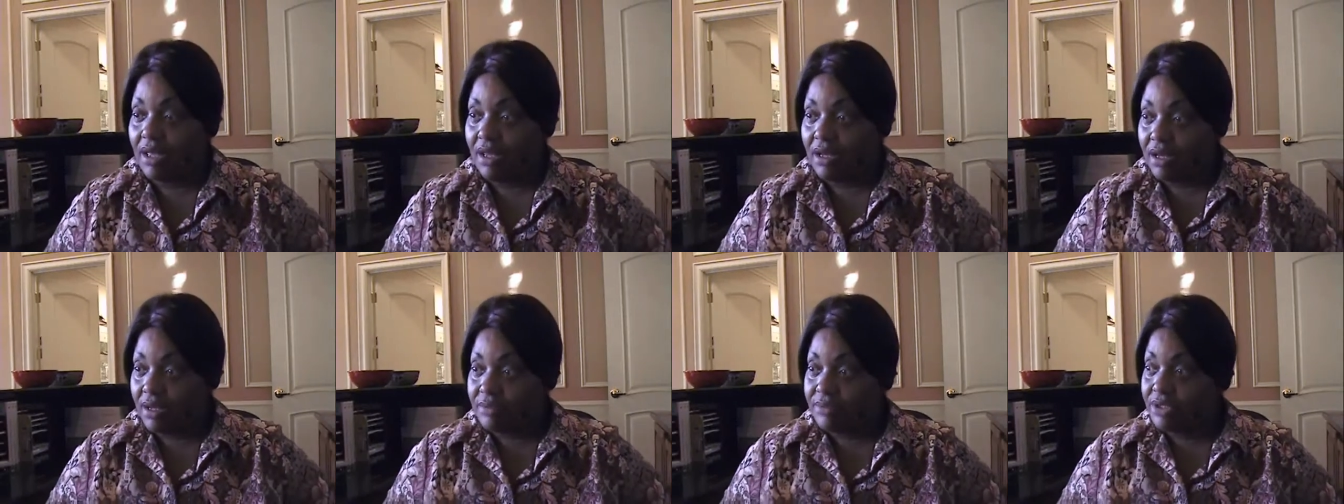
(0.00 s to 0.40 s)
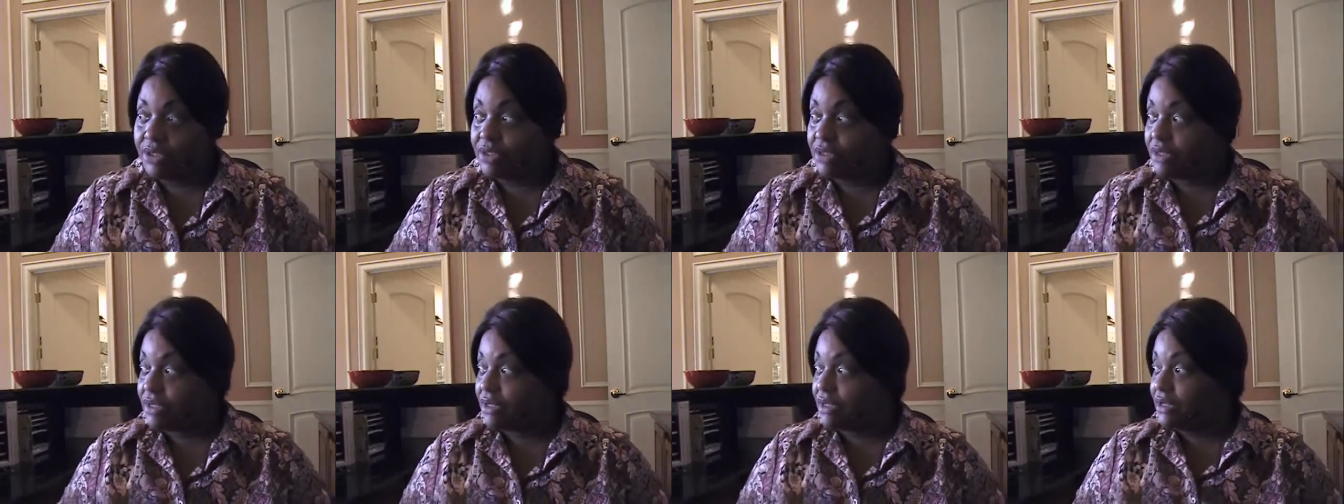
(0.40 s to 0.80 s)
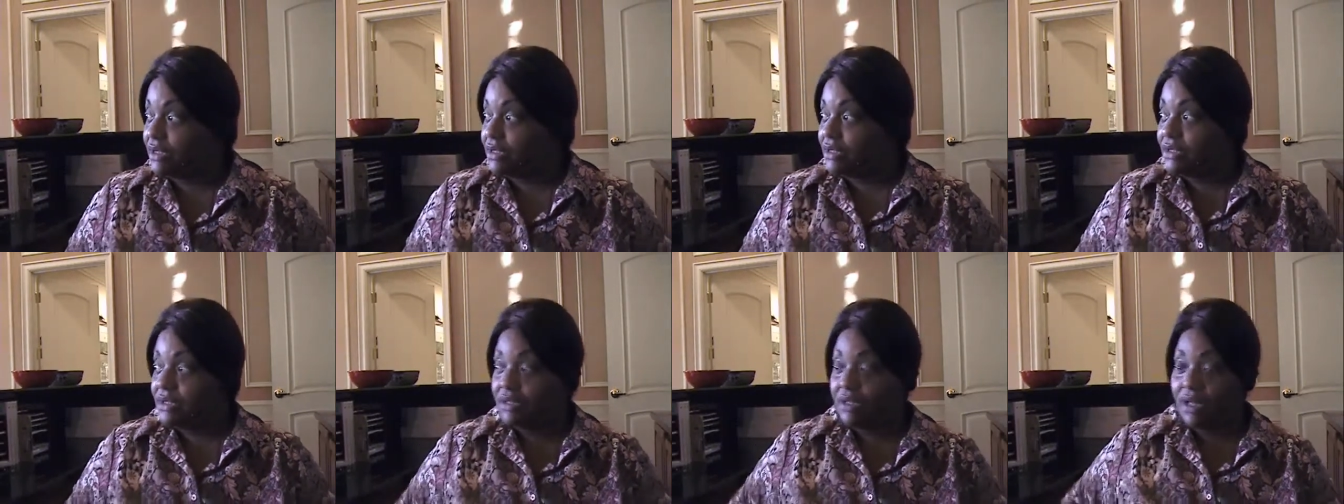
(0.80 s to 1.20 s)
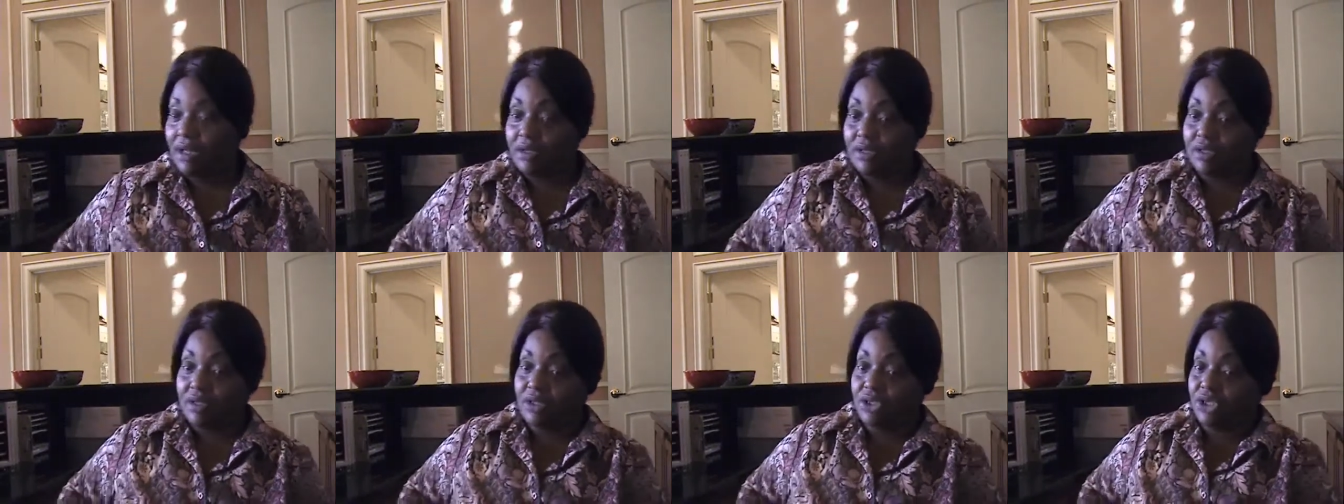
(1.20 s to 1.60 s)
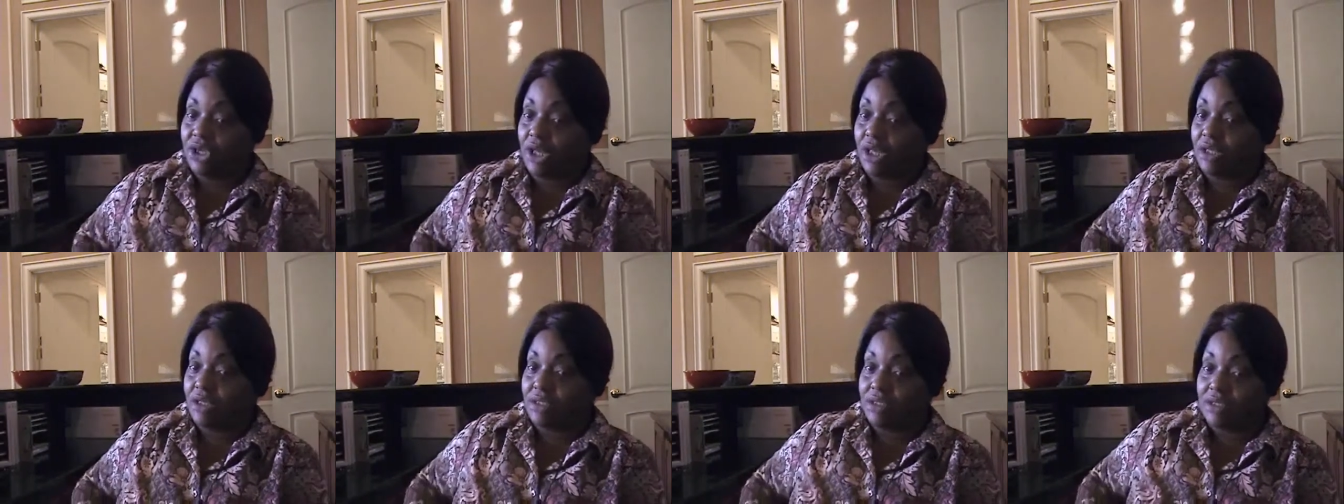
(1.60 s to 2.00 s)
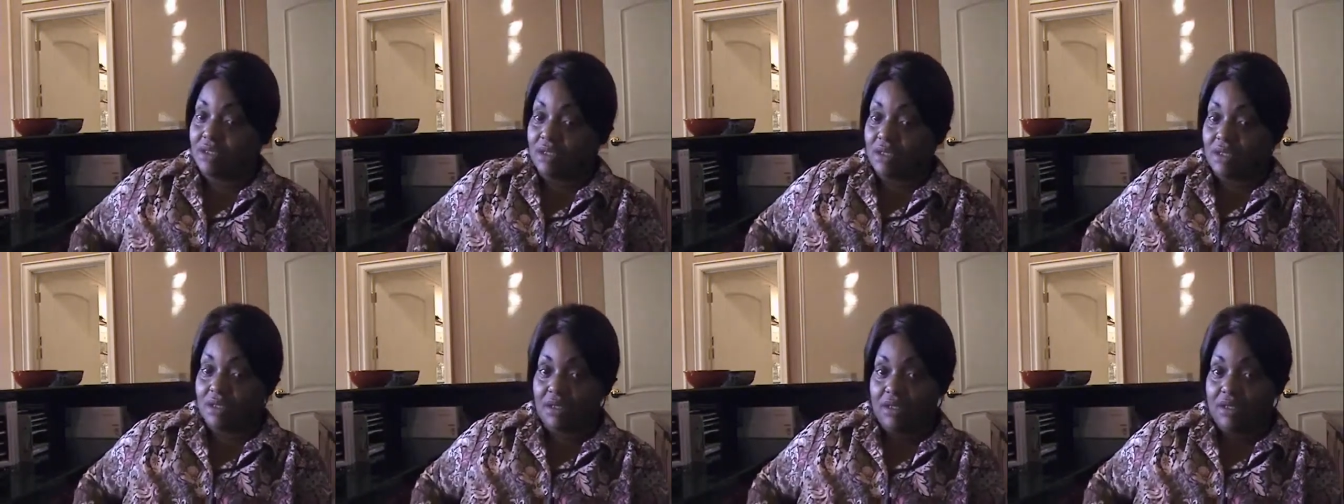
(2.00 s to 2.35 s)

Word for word: And I'm just gonna cut to the chase